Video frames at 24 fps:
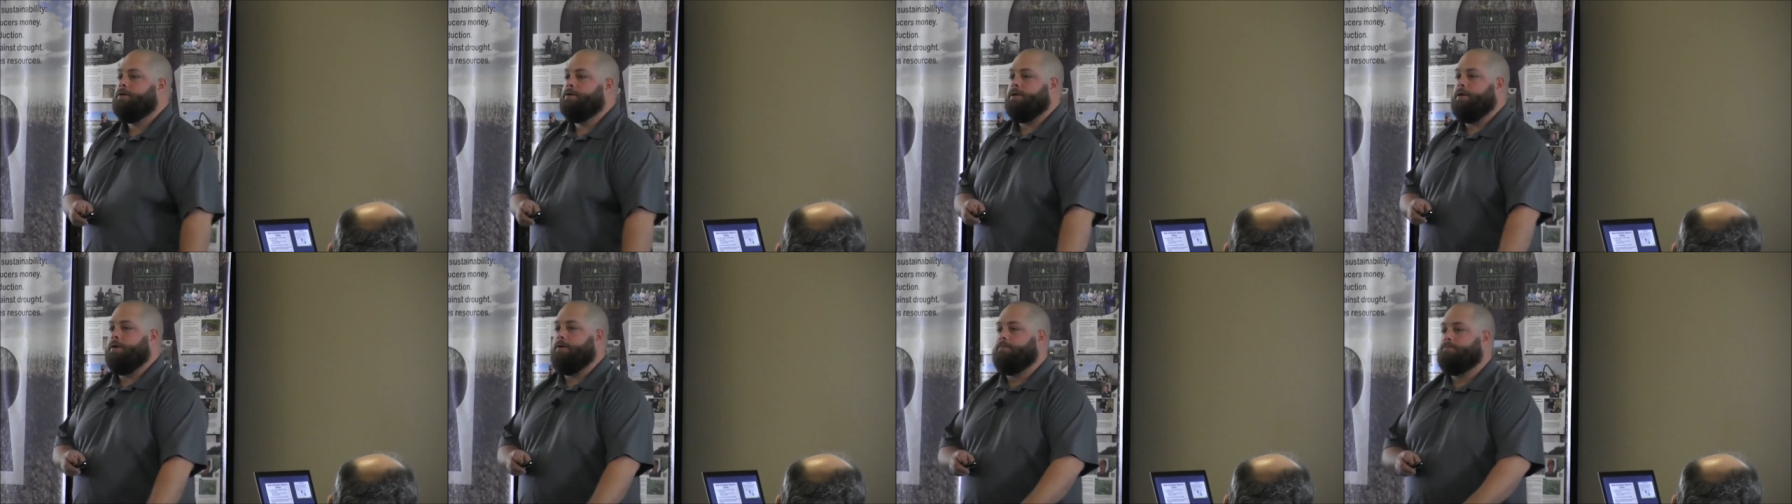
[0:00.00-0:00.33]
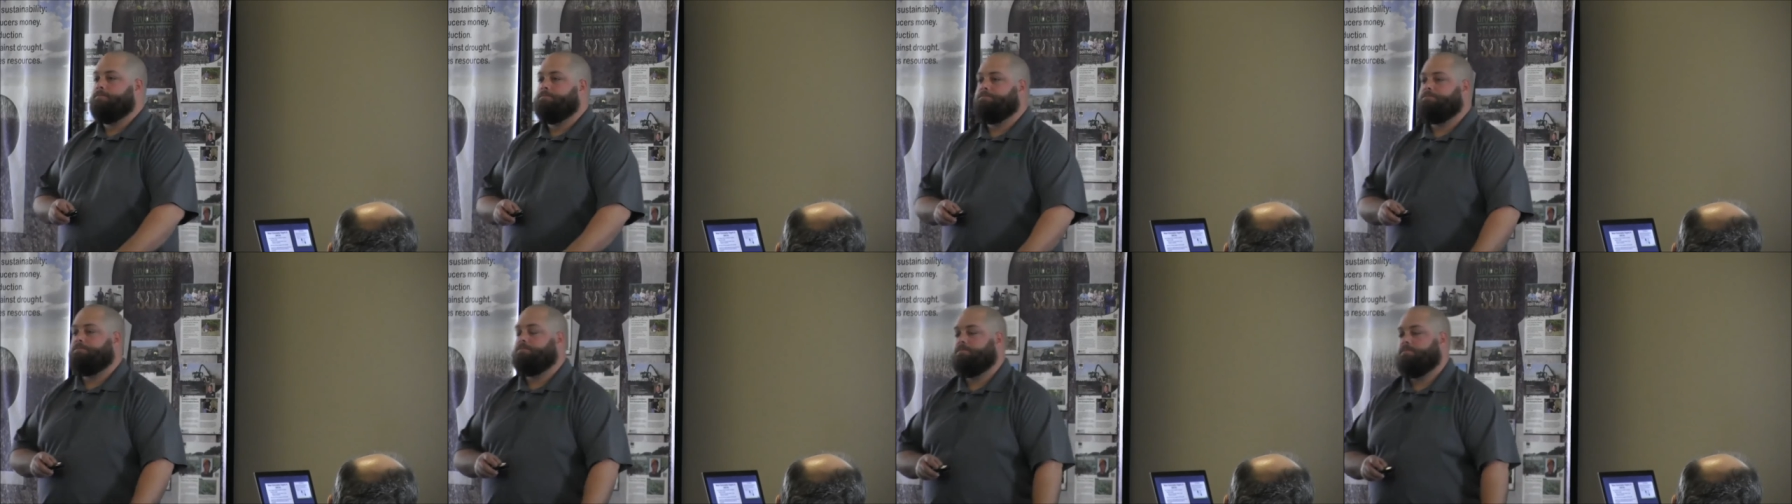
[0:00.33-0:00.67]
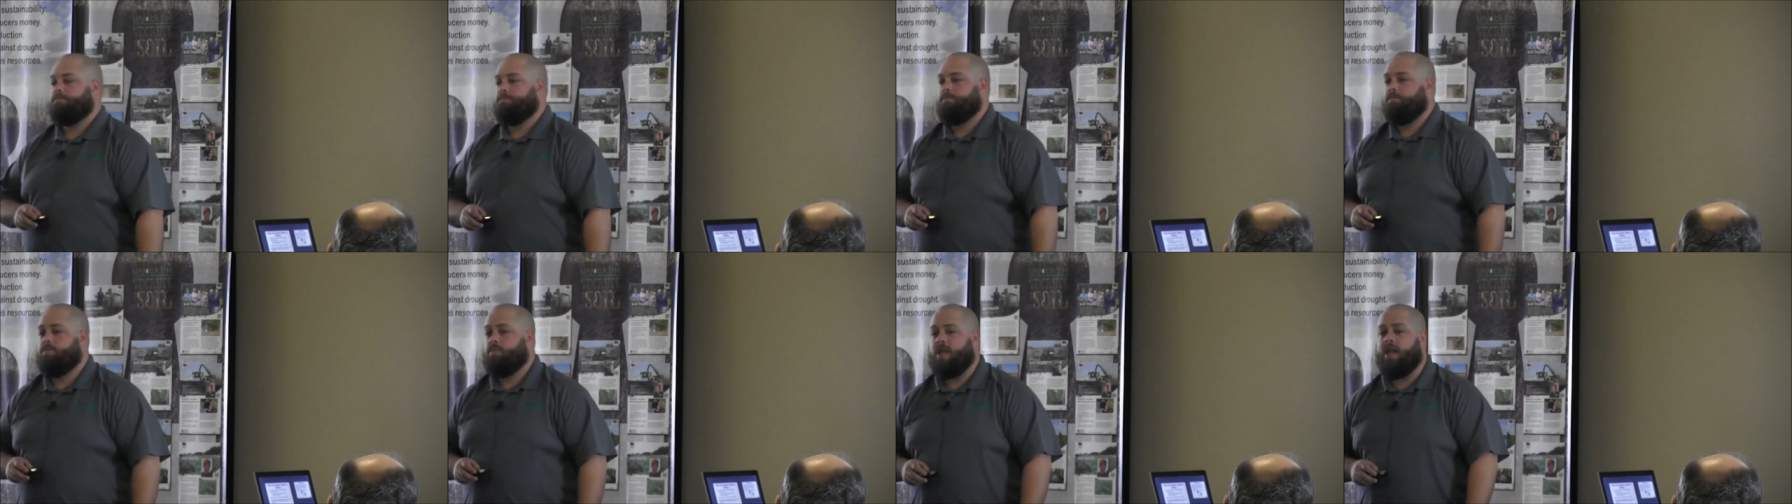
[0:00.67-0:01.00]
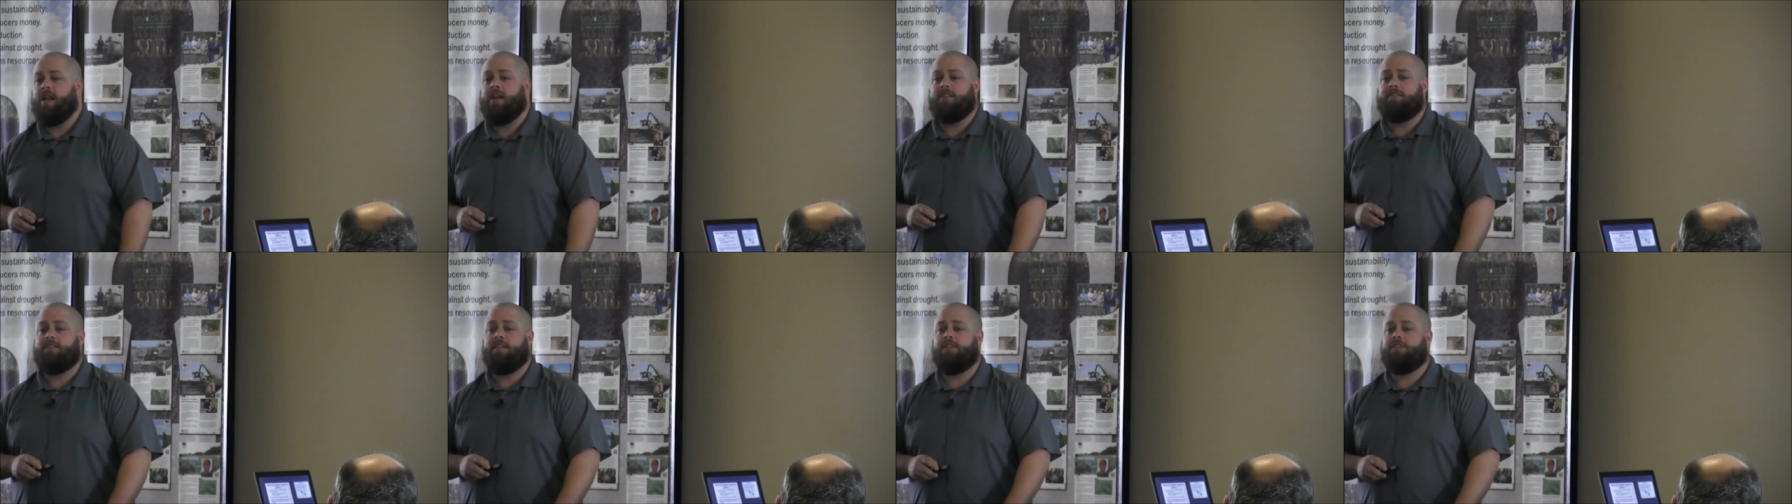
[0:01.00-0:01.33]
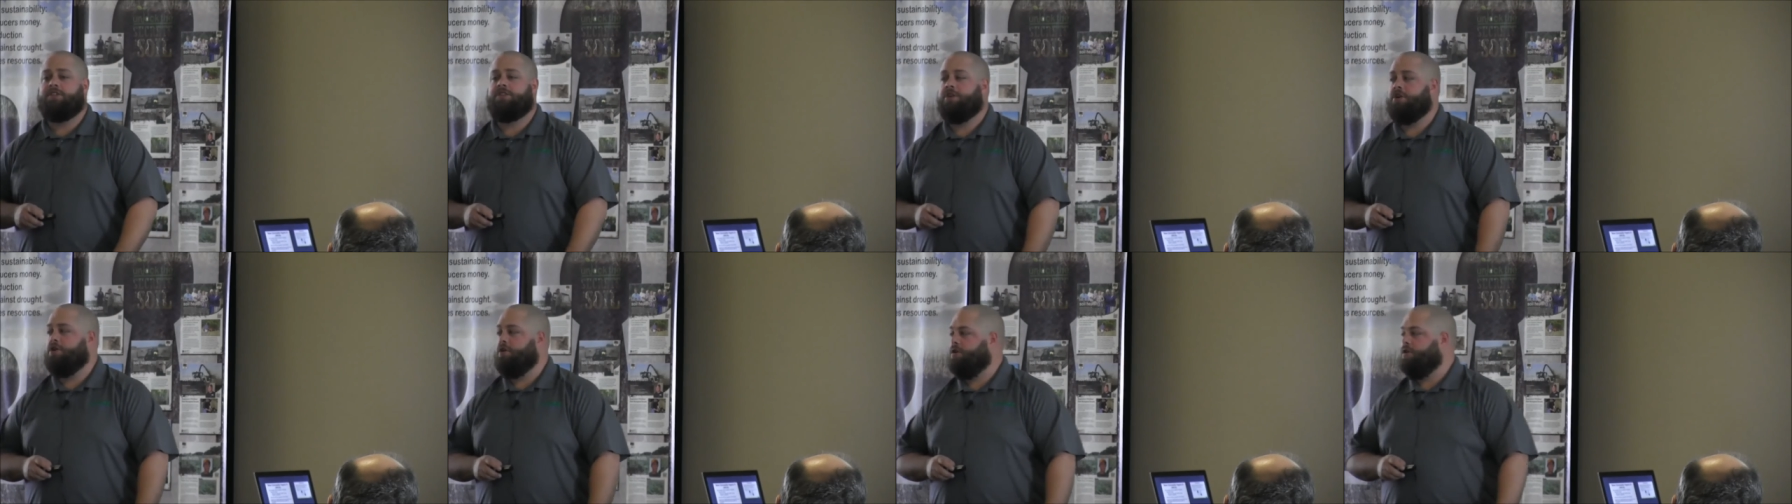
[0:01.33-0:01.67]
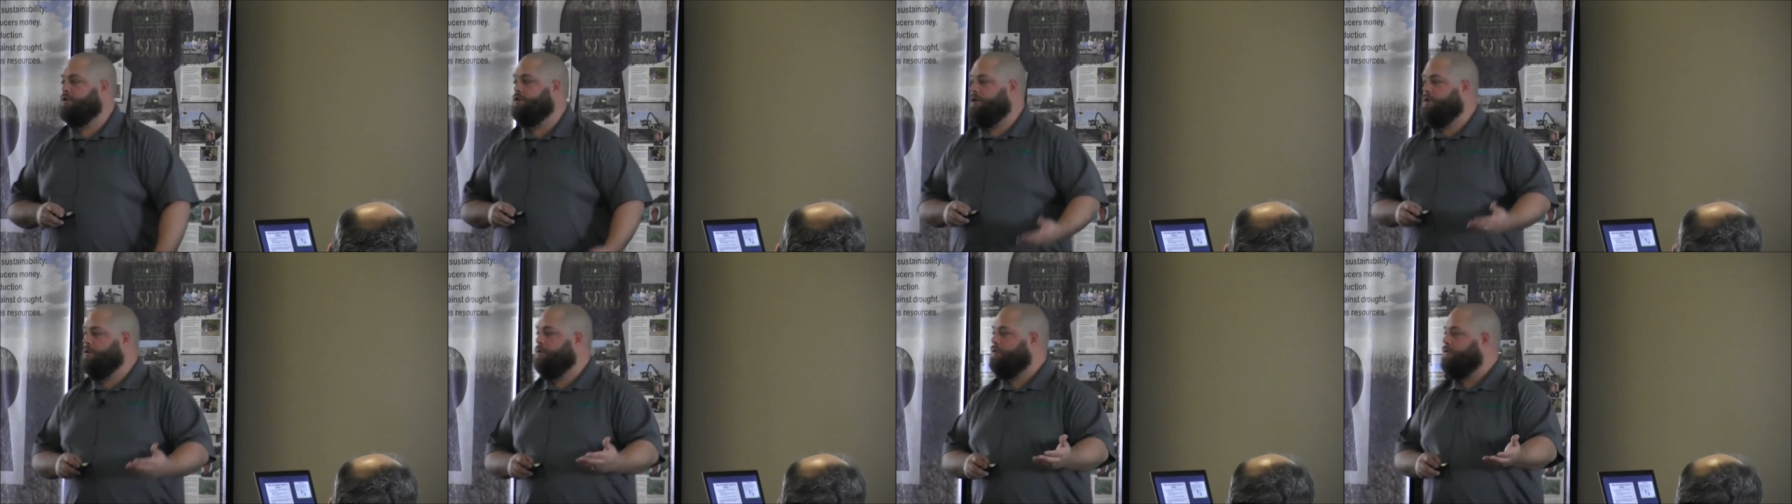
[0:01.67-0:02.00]
So, and it's easier to
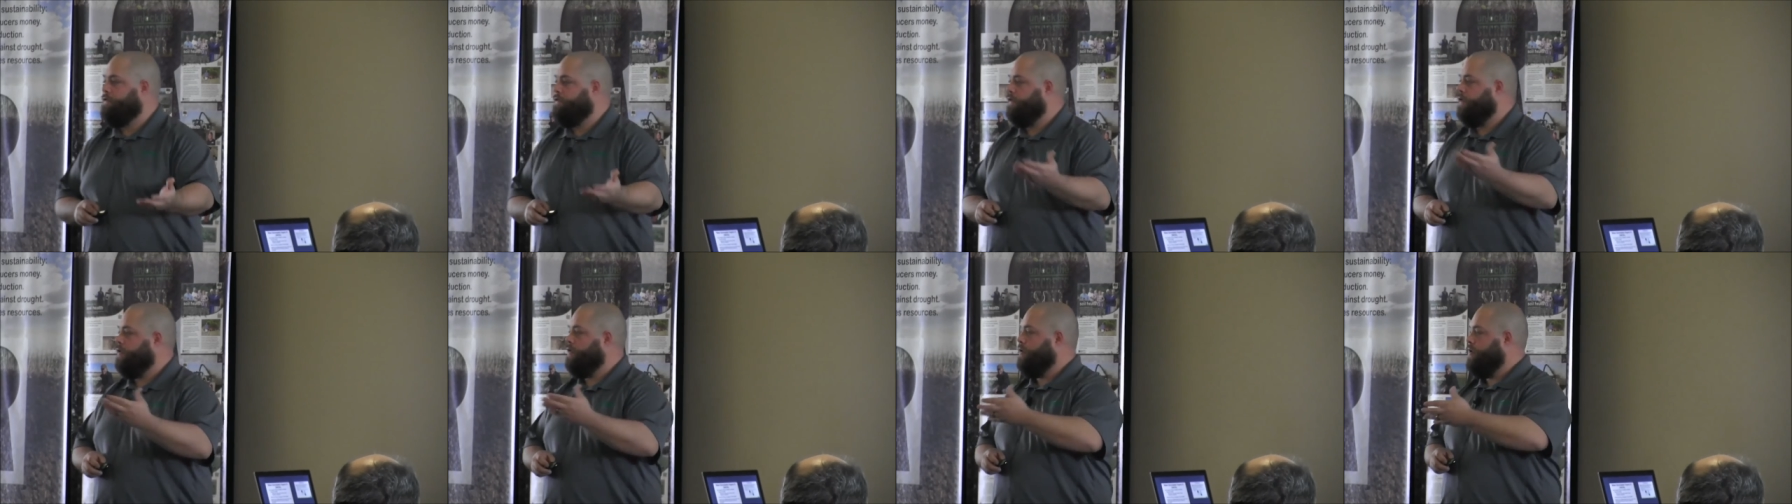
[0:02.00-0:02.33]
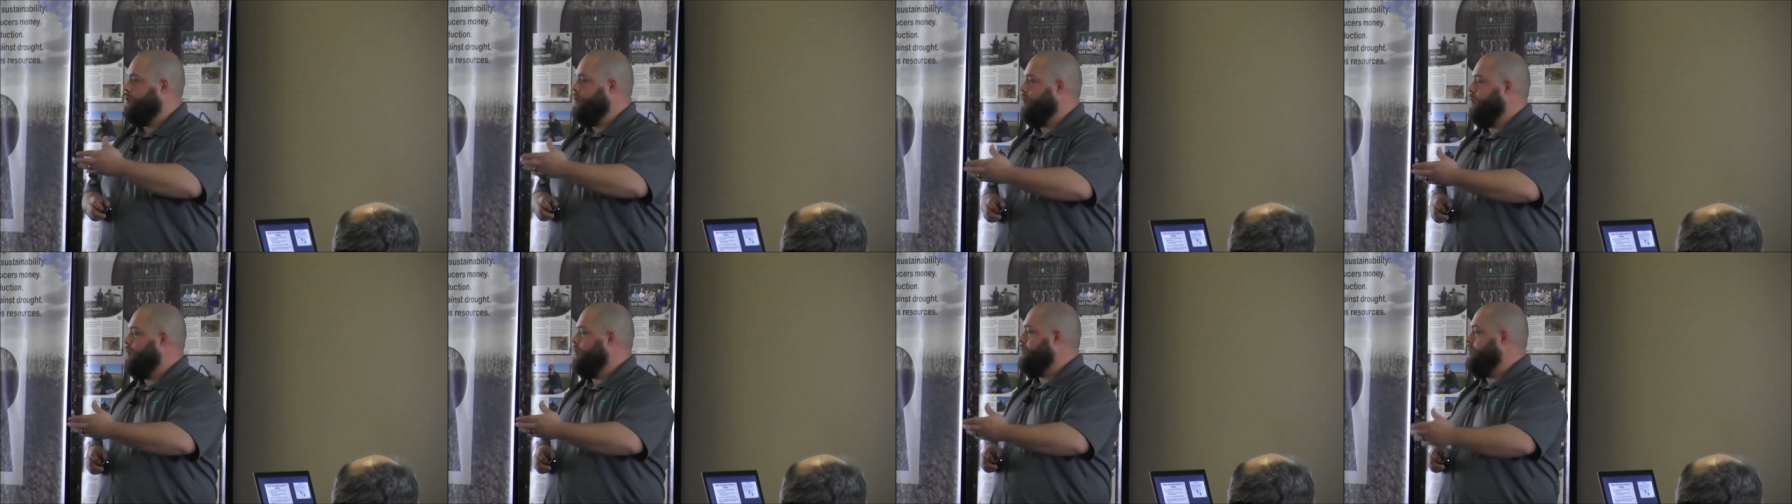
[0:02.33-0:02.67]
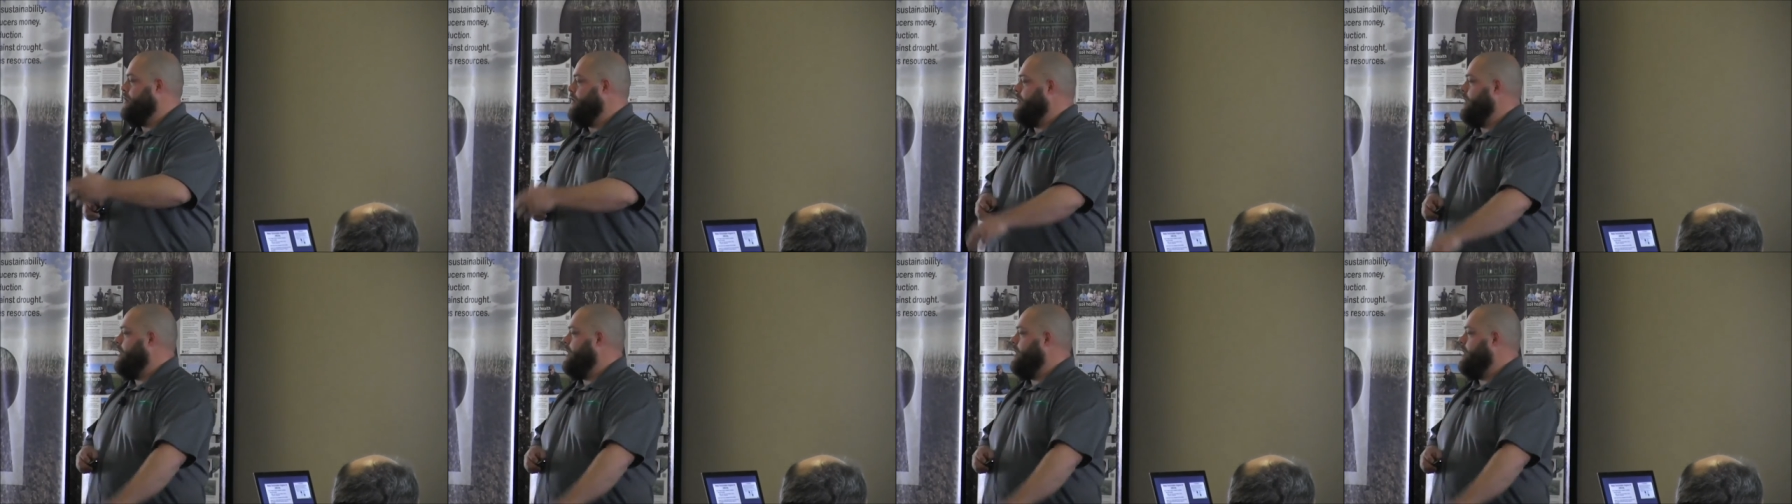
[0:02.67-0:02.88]
do the further north you